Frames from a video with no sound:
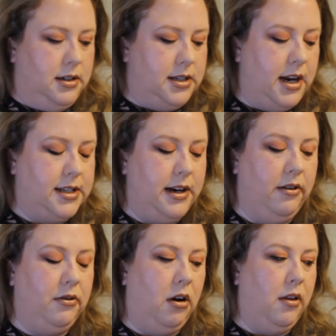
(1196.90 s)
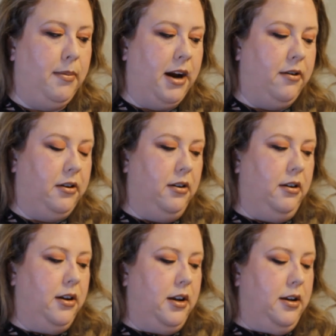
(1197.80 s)
Takes down all the powder
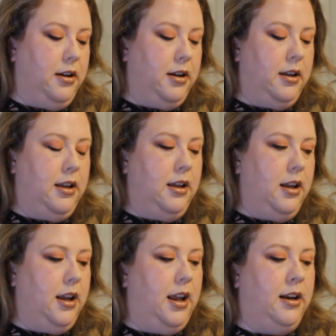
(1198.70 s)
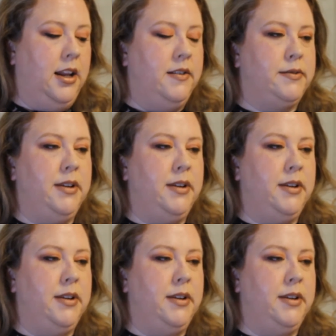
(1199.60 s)
look and leaves